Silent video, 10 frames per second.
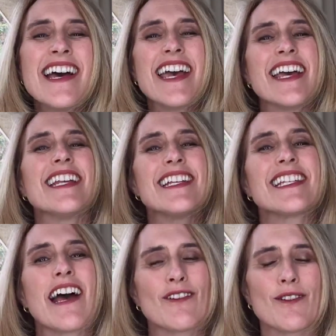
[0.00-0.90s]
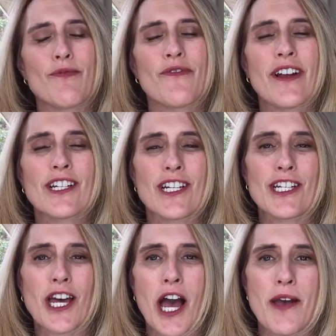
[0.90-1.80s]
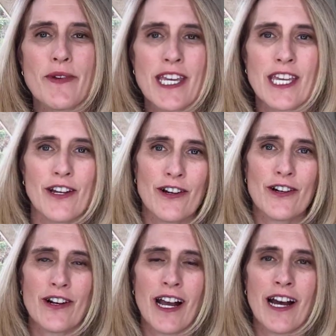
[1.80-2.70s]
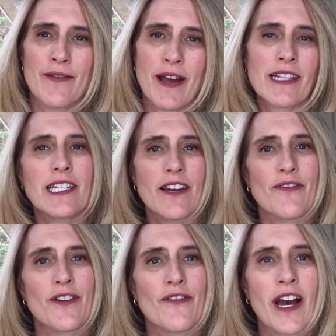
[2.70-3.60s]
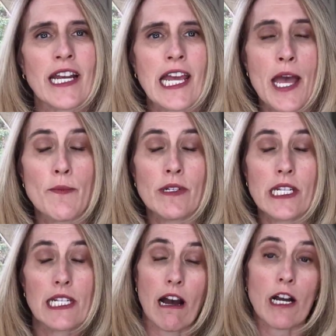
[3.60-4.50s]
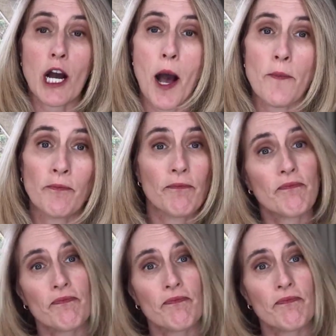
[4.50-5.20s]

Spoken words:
It is ounce of prevention time here at StephanieFineMD.com.